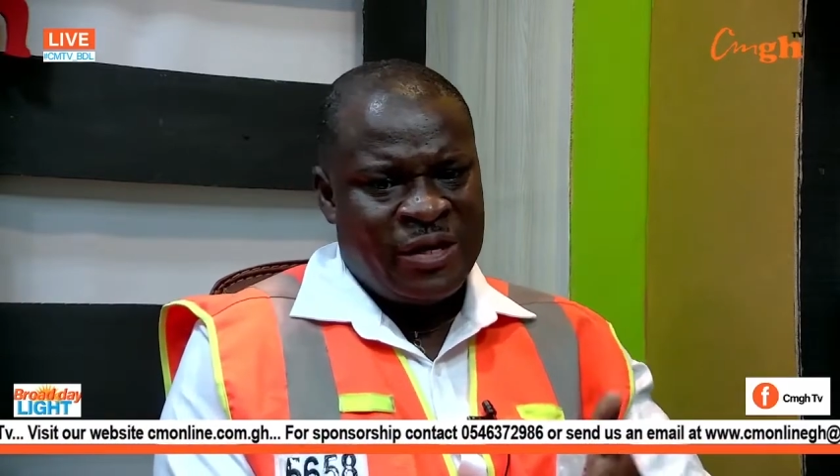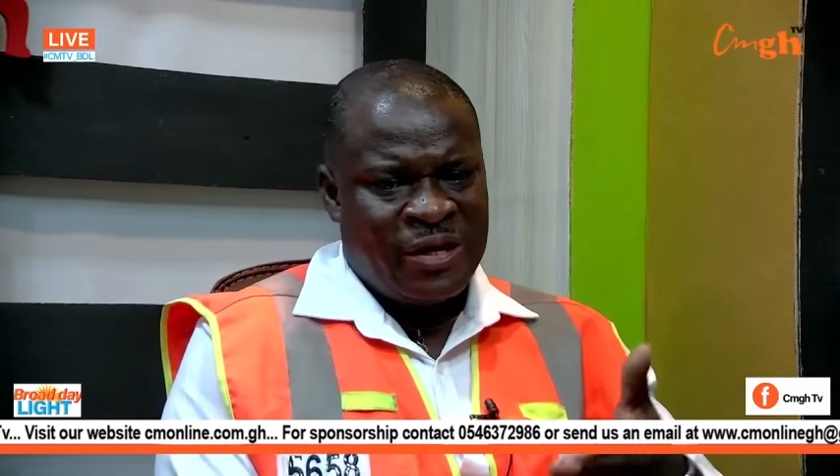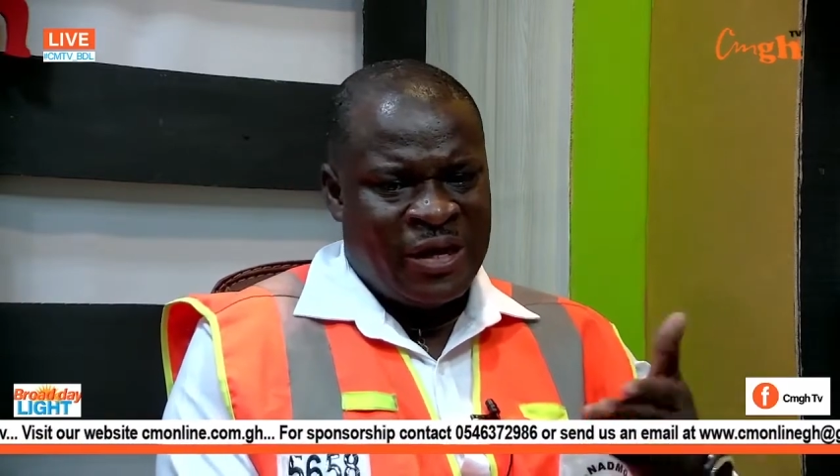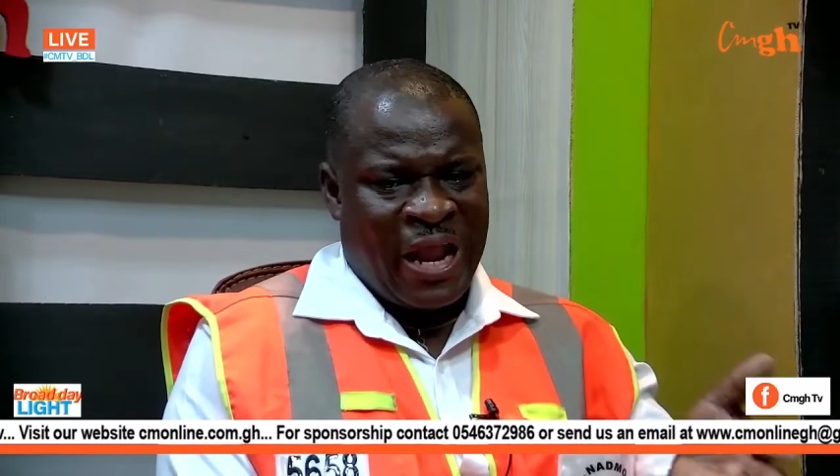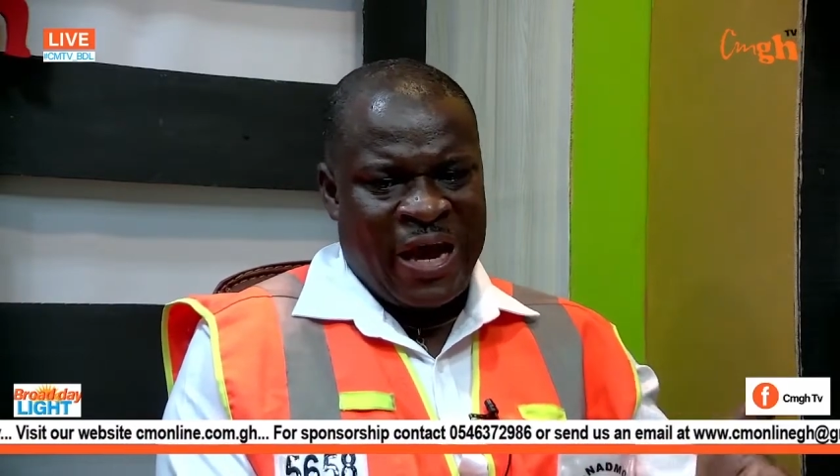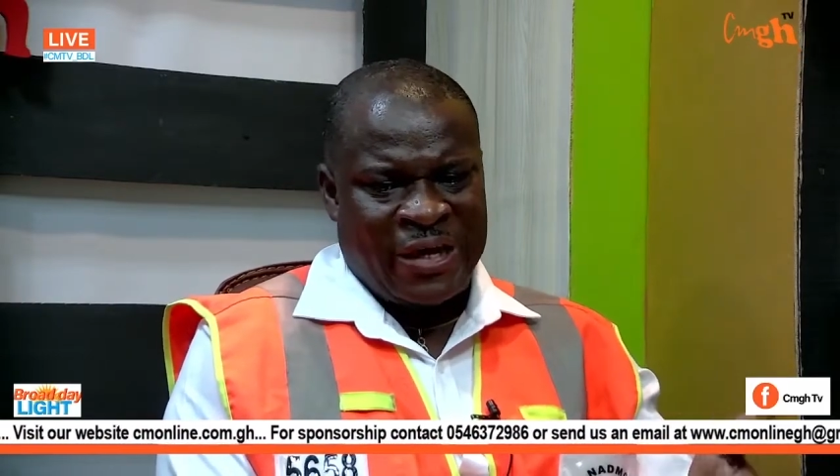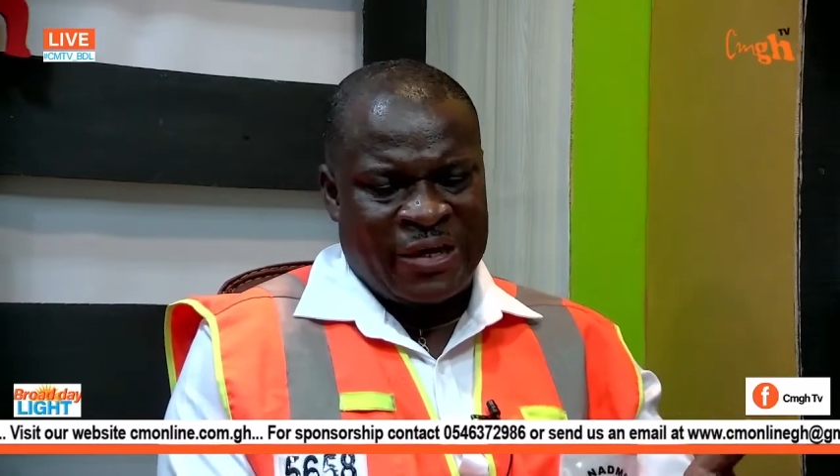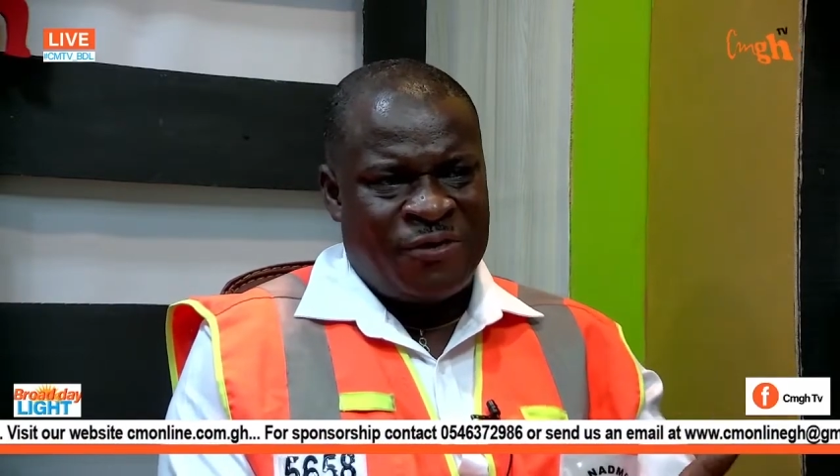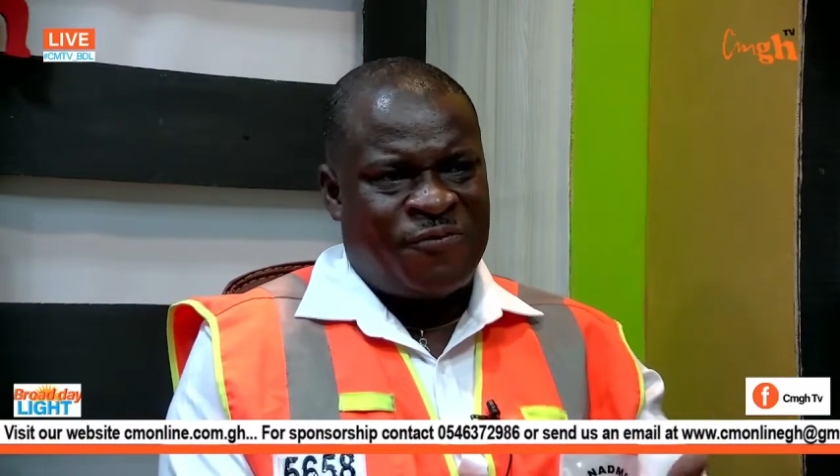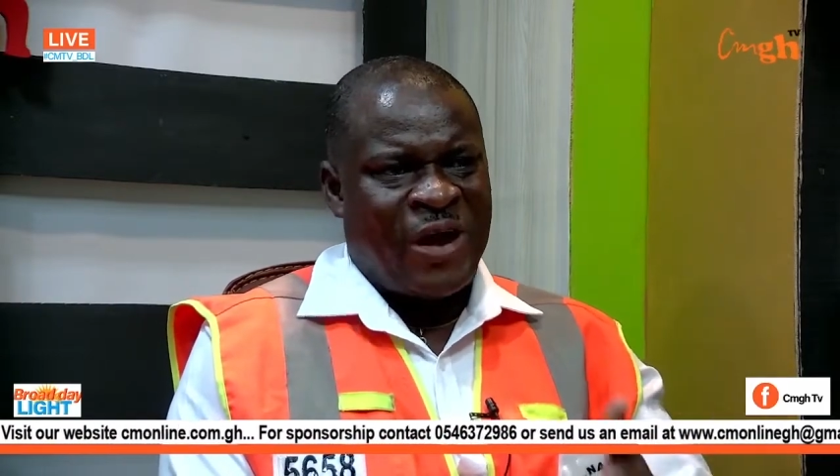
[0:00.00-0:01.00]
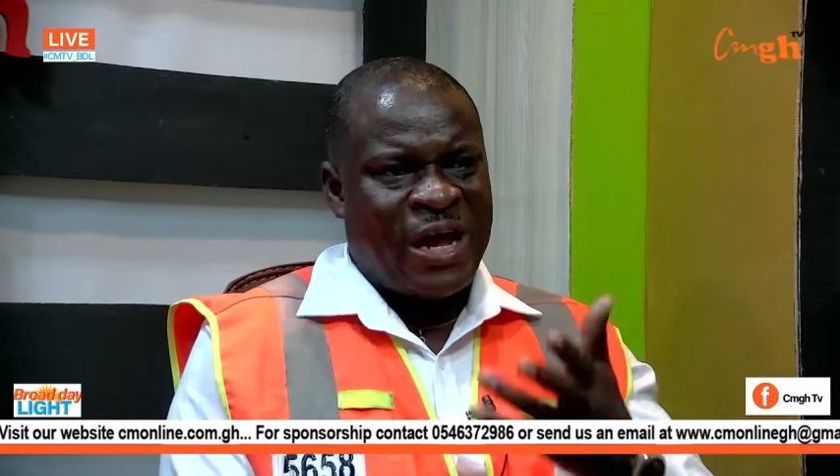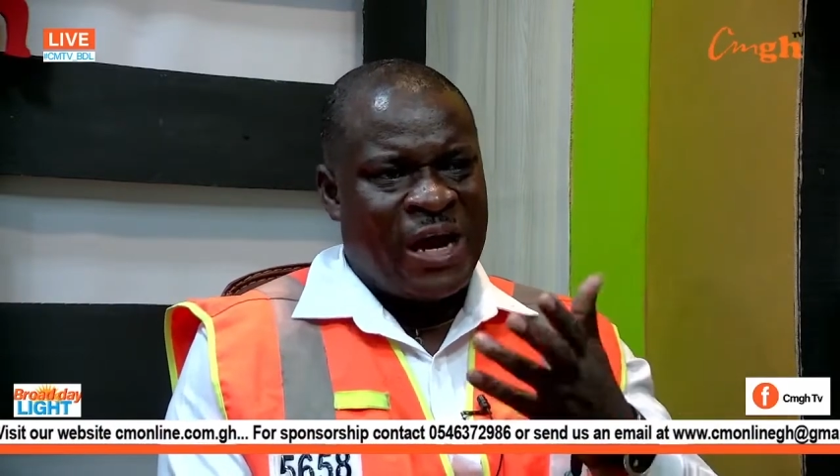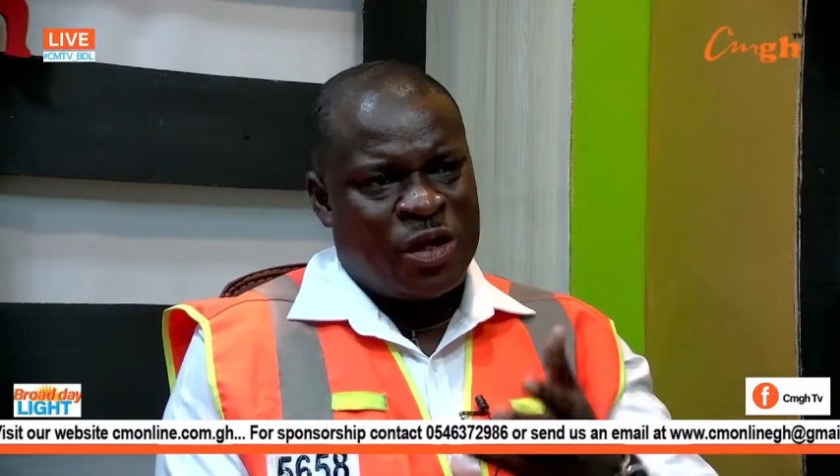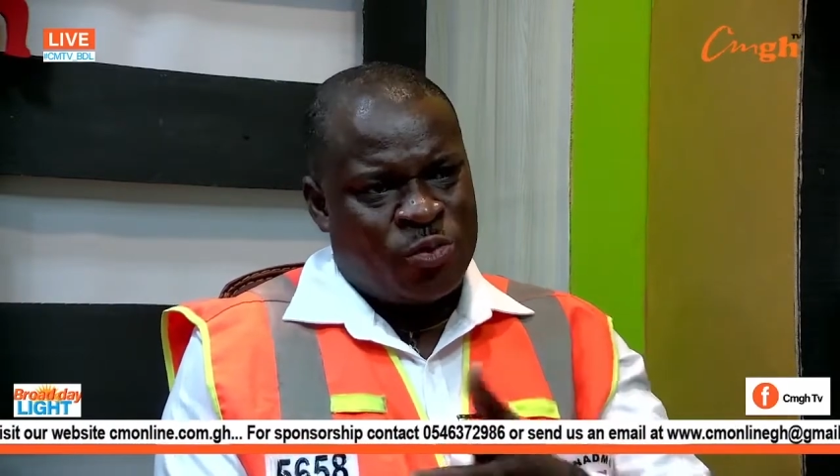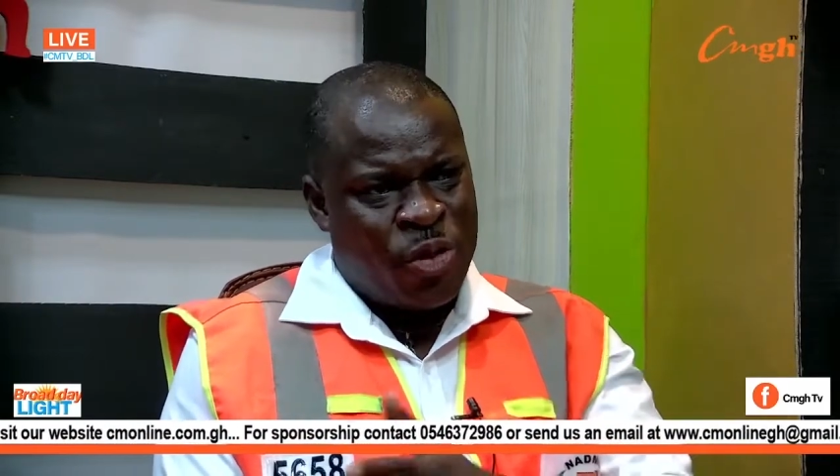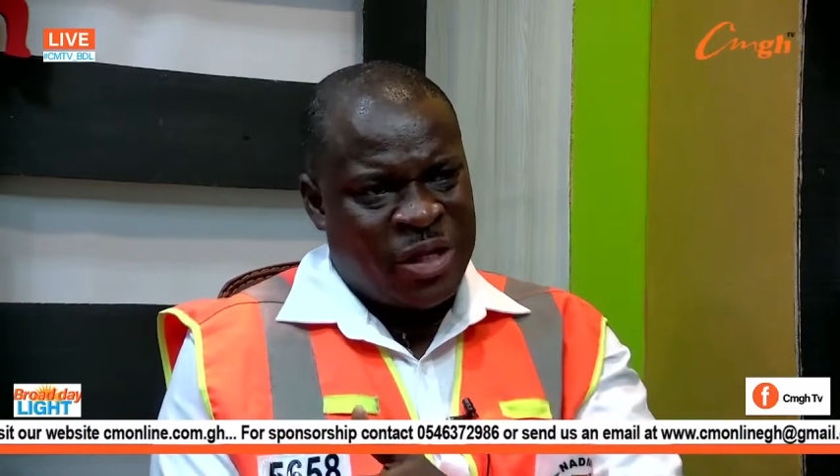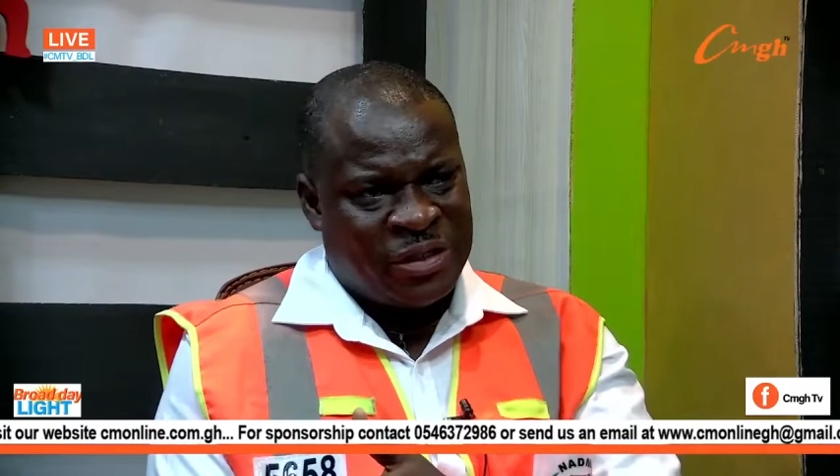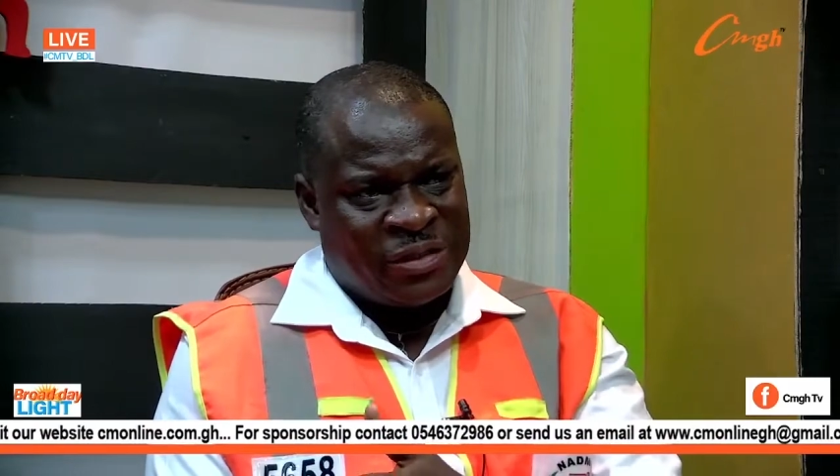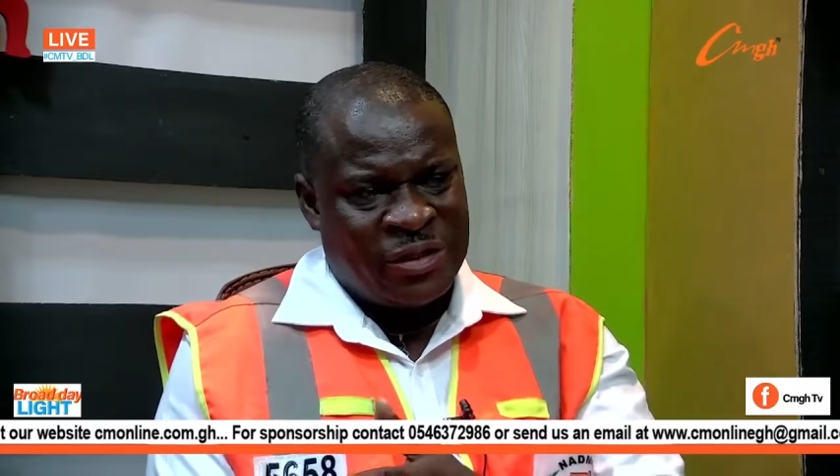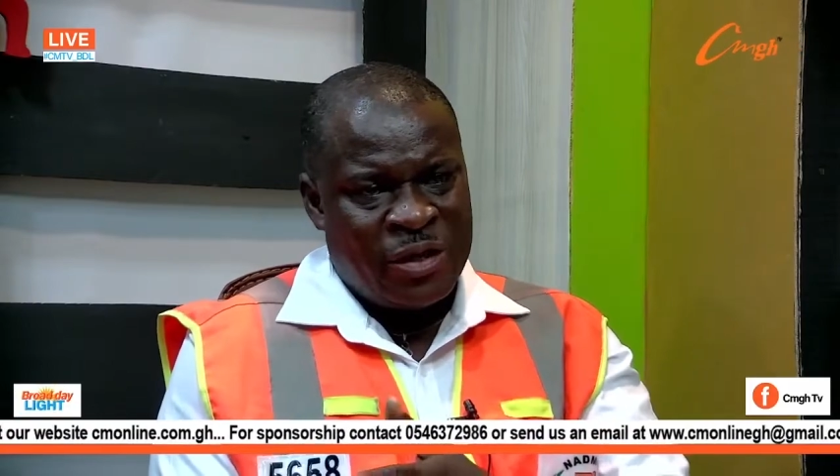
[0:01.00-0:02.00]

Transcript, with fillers: like fire outbreaks.